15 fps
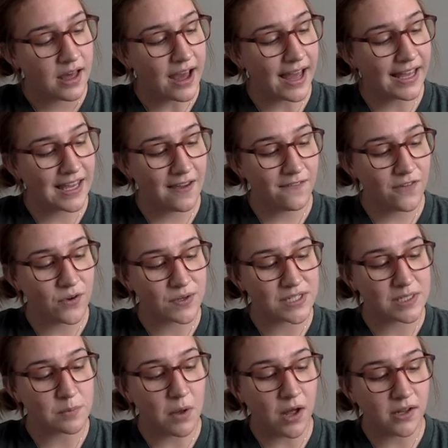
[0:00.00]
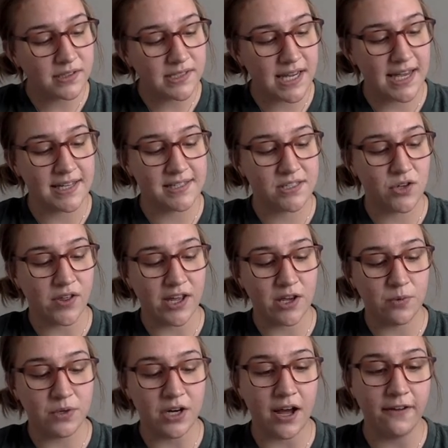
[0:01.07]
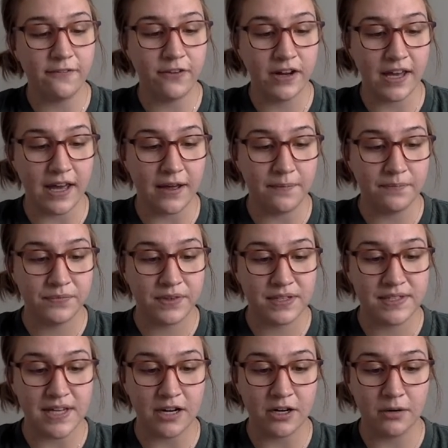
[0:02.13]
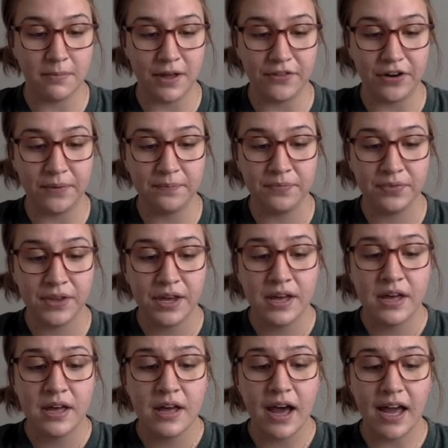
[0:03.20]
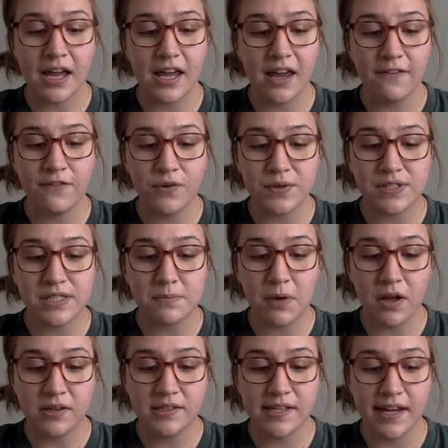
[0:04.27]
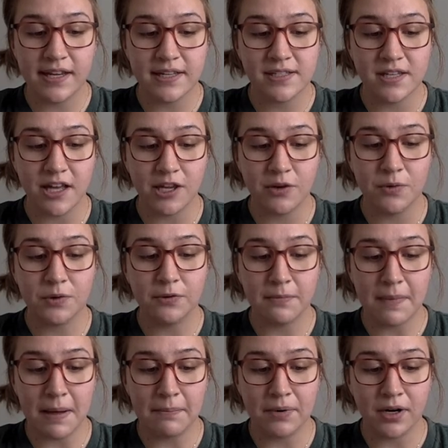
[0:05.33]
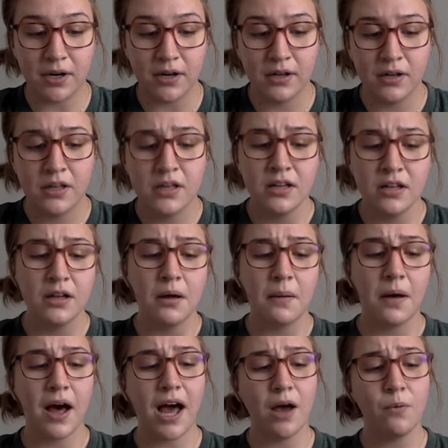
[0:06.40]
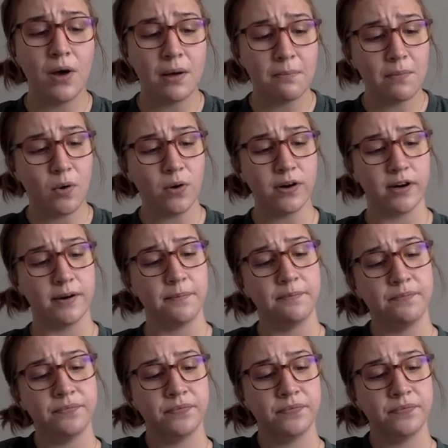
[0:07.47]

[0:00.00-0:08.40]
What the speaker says: "I gave you a small taste so that you would not forget," said her mother. "I gave you a small taste so that you would remember. I want more."